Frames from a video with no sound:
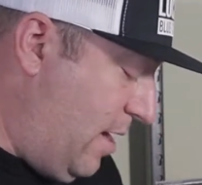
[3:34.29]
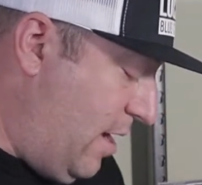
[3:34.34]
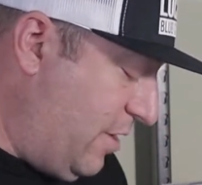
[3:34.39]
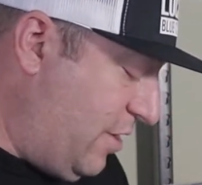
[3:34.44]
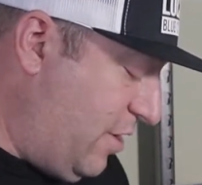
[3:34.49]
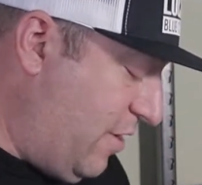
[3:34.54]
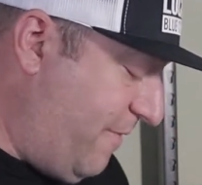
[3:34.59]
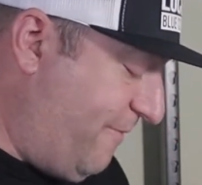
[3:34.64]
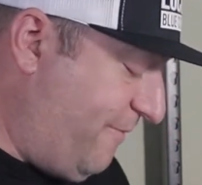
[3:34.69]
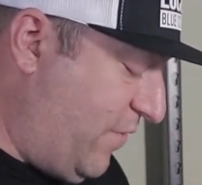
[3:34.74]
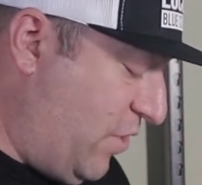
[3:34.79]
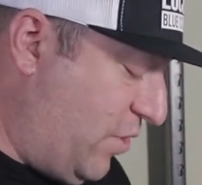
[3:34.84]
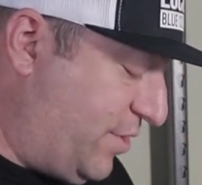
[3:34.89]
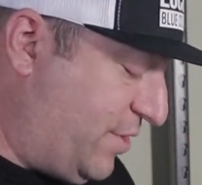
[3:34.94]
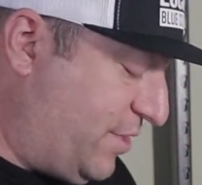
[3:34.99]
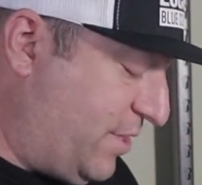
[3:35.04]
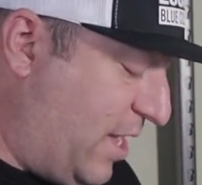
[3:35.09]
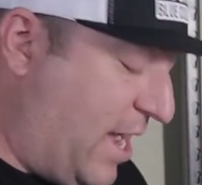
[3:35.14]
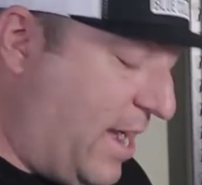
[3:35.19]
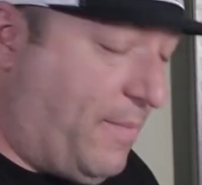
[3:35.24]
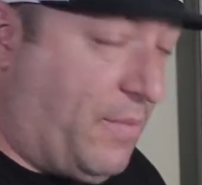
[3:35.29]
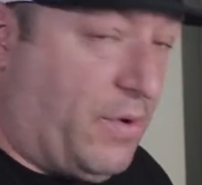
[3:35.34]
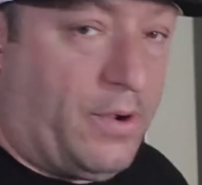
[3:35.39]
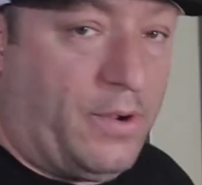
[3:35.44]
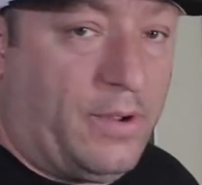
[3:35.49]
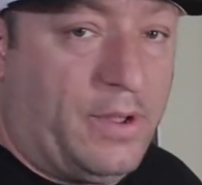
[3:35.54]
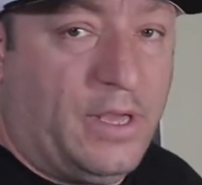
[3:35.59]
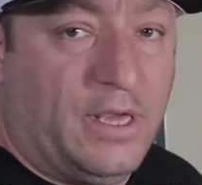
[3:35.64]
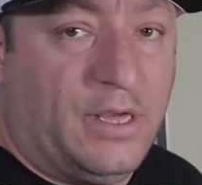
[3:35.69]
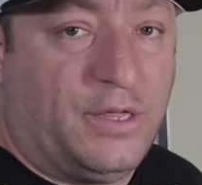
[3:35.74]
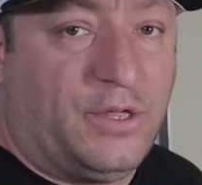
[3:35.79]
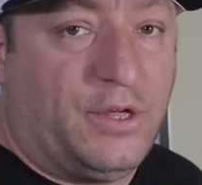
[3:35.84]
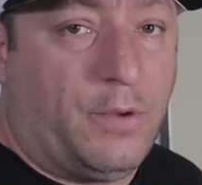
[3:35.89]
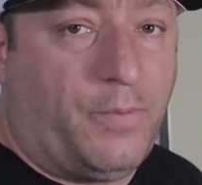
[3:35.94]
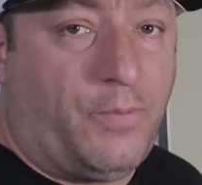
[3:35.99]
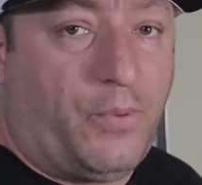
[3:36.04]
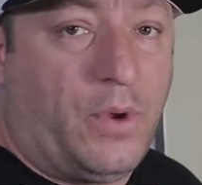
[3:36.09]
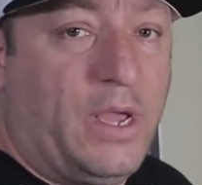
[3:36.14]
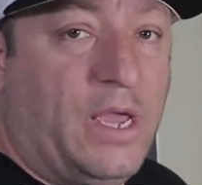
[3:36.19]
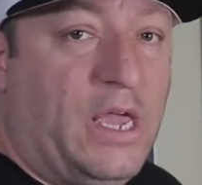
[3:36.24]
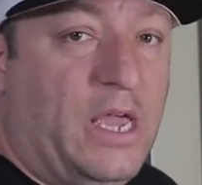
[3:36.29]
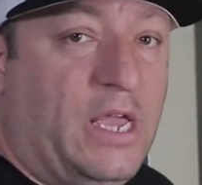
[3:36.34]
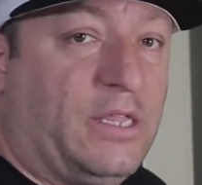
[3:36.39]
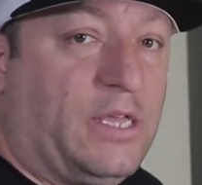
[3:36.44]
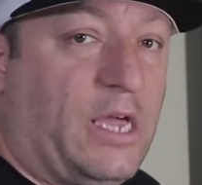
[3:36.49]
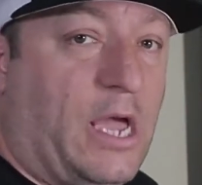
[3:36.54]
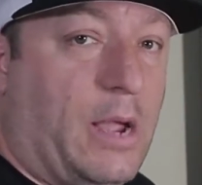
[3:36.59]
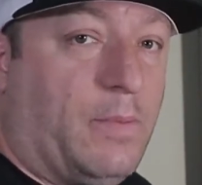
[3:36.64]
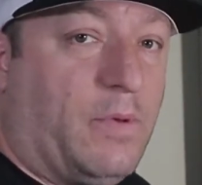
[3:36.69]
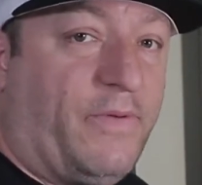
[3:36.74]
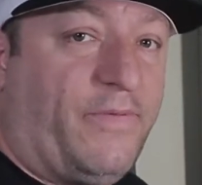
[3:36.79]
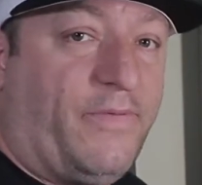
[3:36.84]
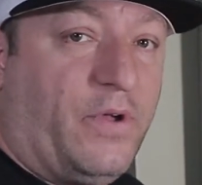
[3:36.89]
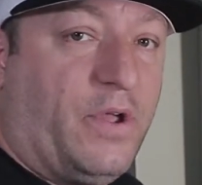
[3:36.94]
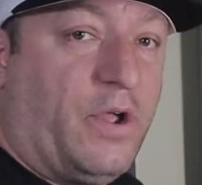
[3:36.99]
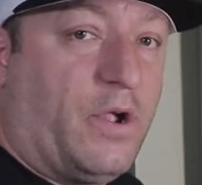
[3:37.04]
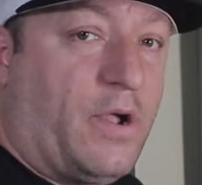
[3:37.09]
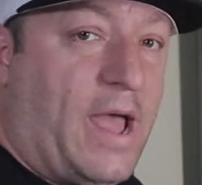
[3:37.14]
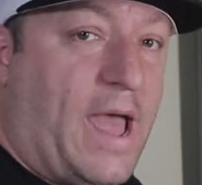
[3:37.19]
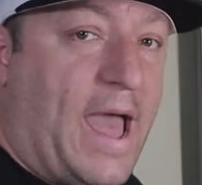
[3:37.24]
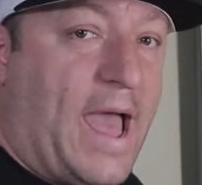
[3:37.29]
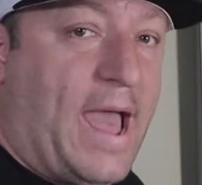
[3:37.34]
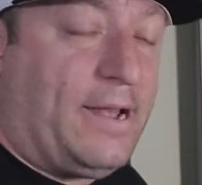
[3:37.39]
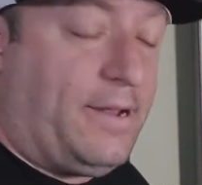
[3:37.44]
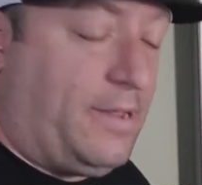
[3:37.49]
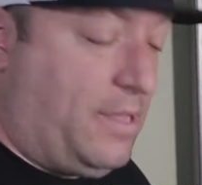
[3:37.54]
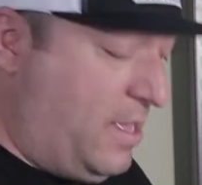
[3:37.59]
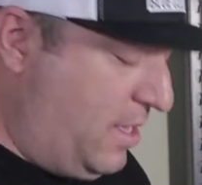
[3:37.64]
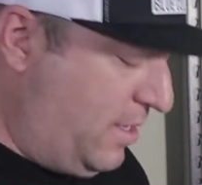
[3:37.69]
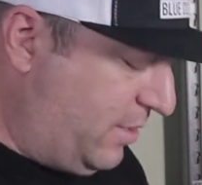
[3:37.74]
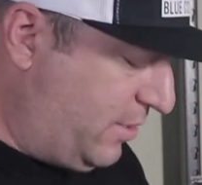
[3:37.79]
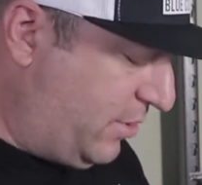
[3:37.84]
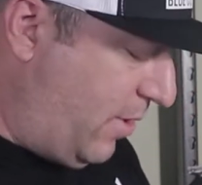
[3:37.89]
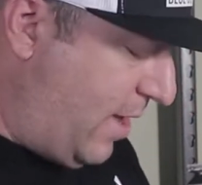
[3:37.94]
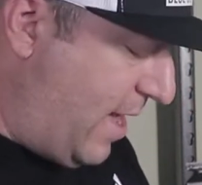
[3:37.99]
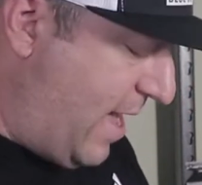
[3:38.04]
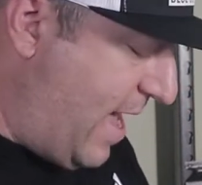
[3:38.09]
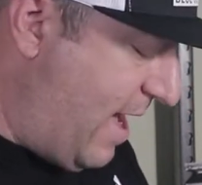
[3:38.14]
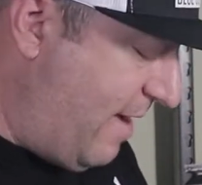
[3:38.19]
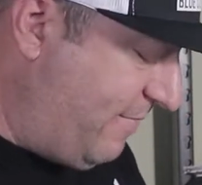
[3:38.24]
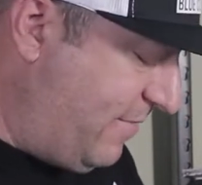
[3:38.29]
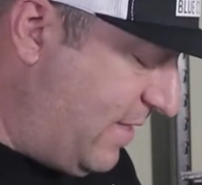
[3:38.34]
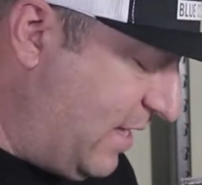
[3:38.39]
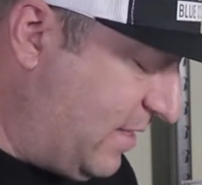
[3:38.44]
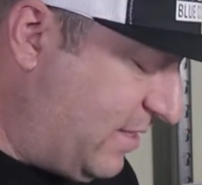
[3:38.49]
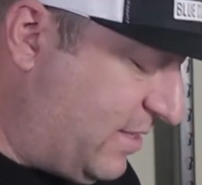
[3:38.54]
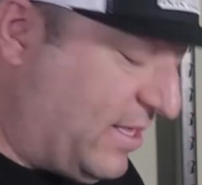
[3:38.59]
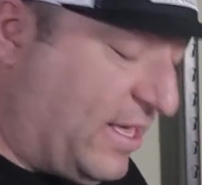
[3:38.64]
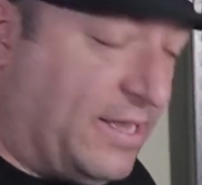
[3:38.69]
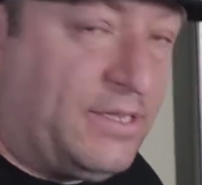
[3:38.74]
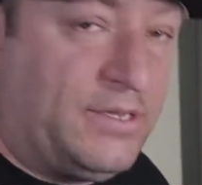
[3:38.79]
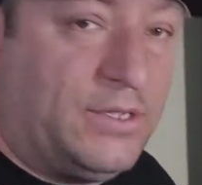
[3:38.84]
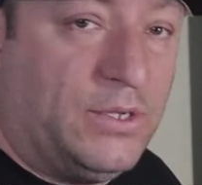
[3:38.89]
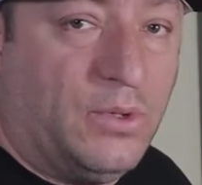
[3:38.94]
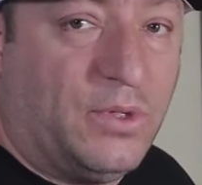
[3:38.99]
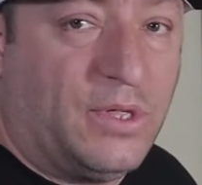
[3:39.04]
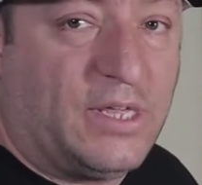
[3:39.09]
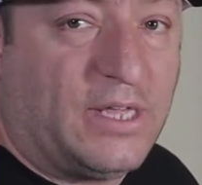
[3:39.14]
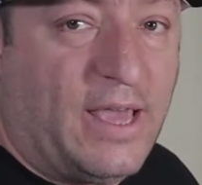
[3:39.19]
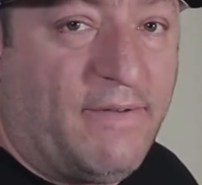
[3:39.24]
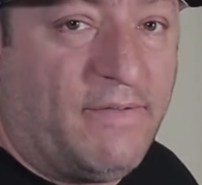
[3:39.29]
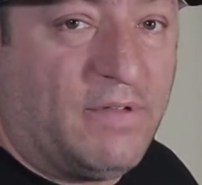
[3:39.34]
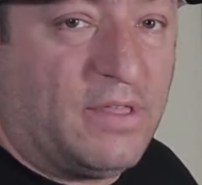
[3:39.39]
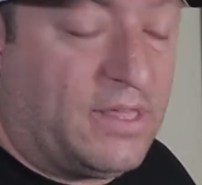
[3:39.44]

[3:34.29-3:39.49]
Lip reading: Your first timer is your preheat timer for your hat. So I have that set to 7